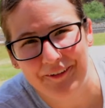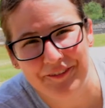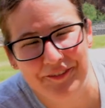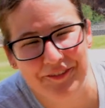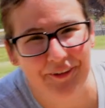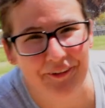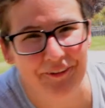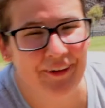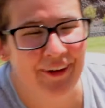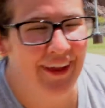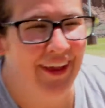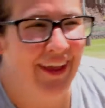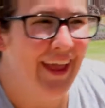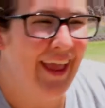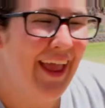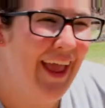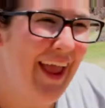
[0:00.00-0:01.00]
So
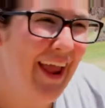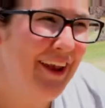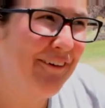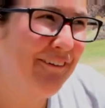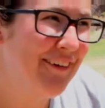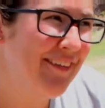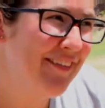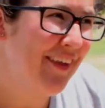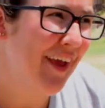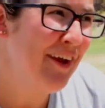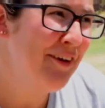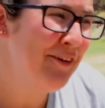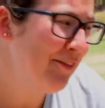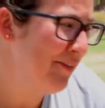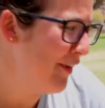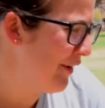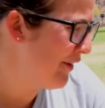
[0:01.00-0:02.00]
anyways, I
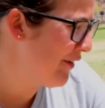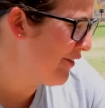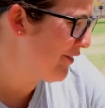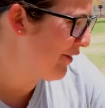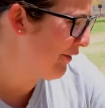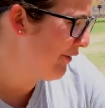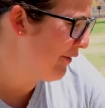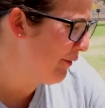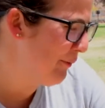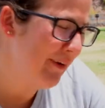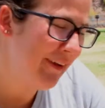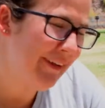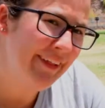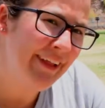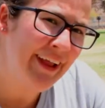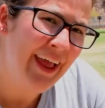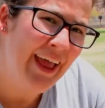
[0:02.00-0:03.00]
just thought I'd show you
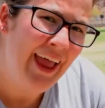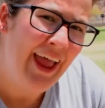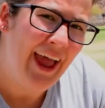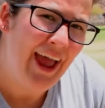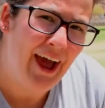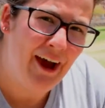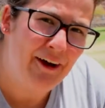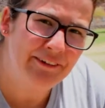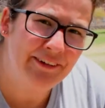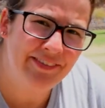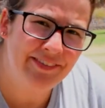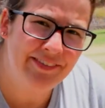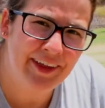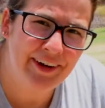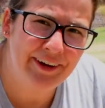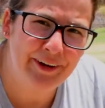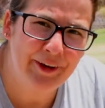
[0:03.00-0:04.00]
quickly how to
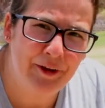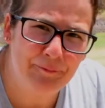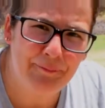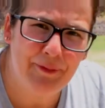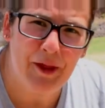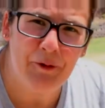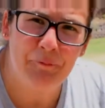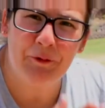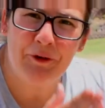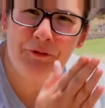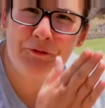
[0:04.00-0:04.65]
set it up, and when you